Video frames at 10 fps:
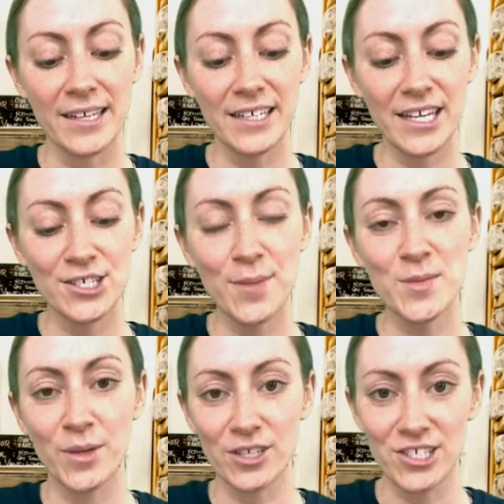and a
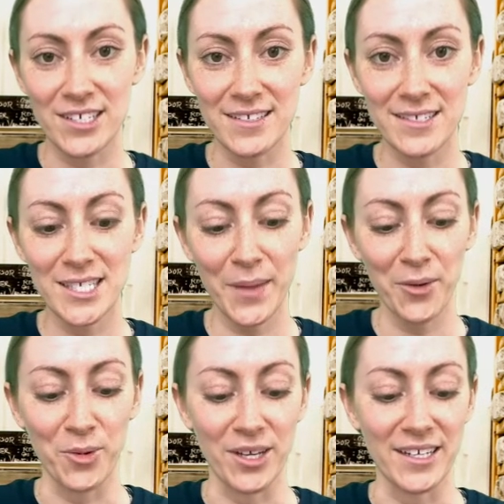sheep's milk cheese,
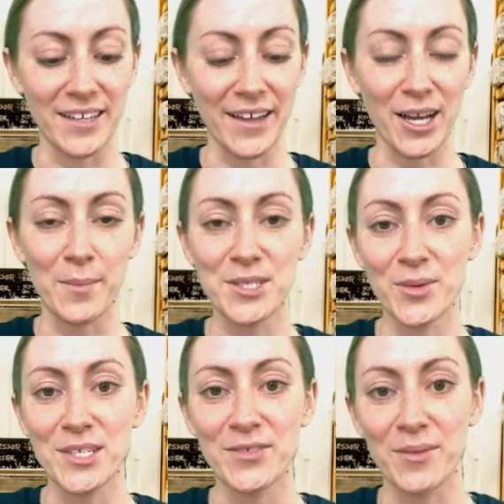Spenwood, and that comes
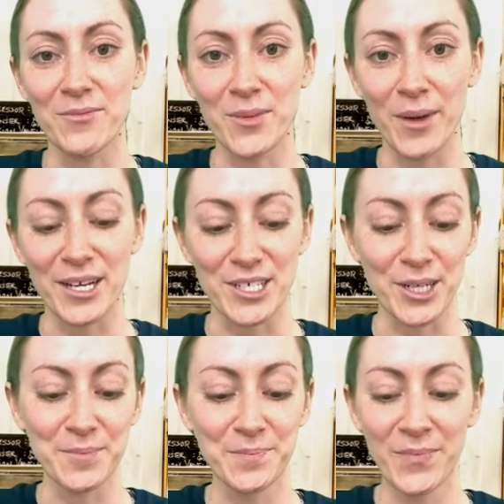to us from
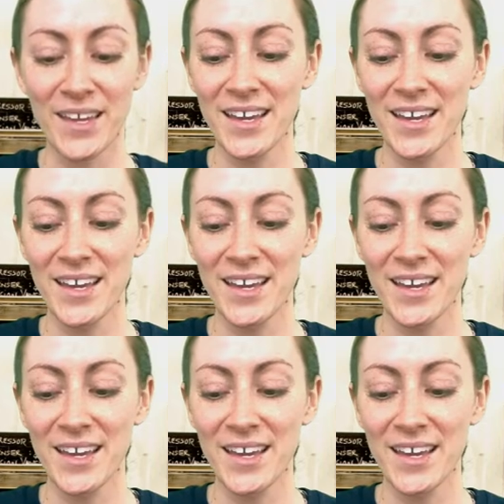Berkshire.